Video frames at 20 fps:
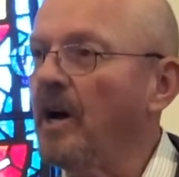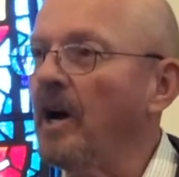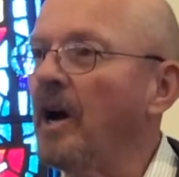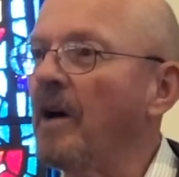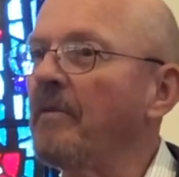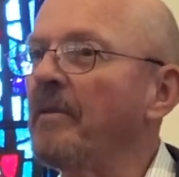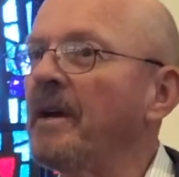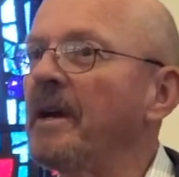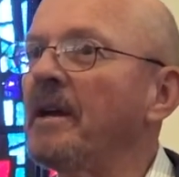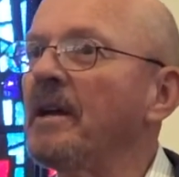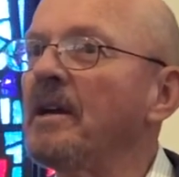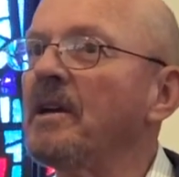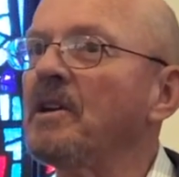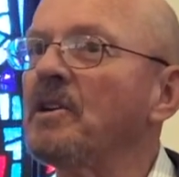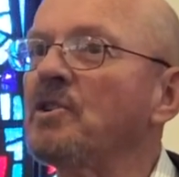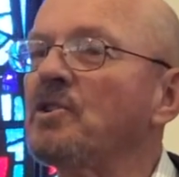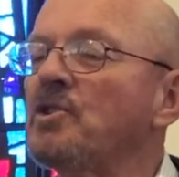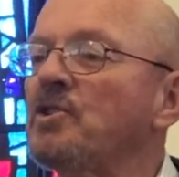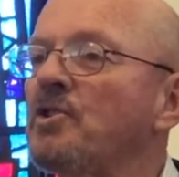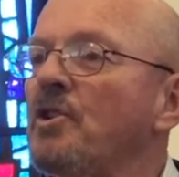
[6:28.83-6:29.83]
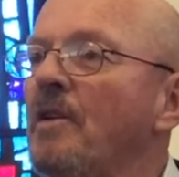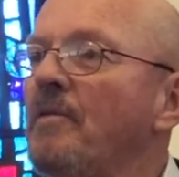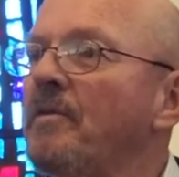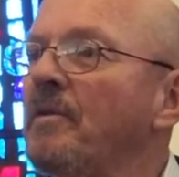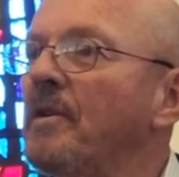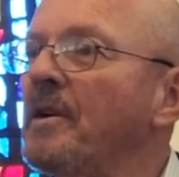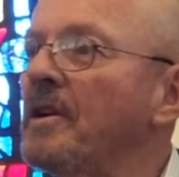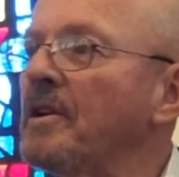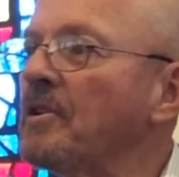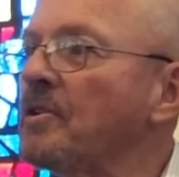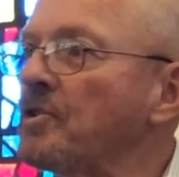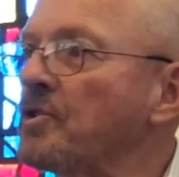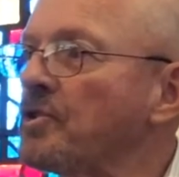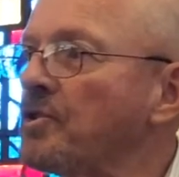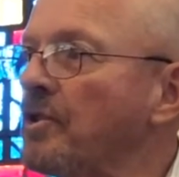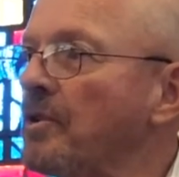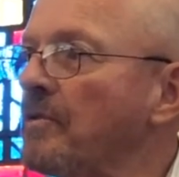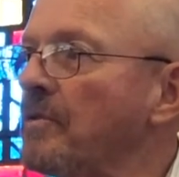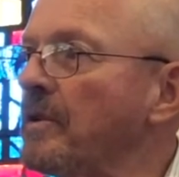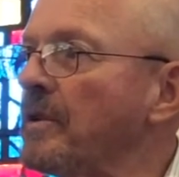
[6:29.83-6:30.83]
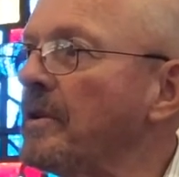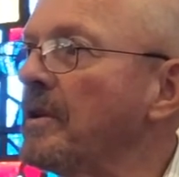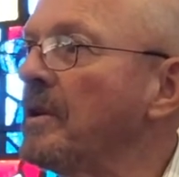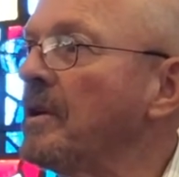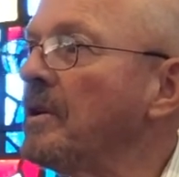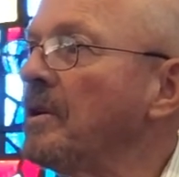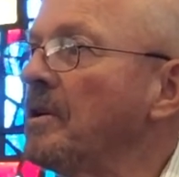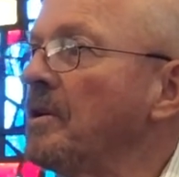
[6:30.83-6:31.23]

of a suffering servant